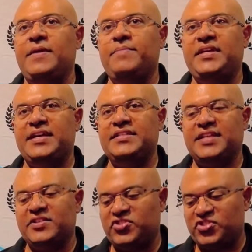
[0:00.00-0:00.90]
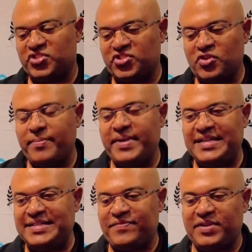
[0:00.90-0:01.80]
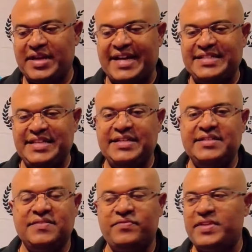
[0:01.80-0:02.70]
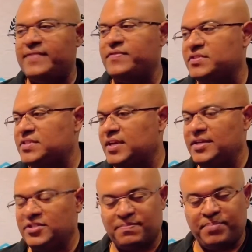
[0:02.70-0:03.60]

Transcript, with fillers: because it's just so many different ideas and flavors just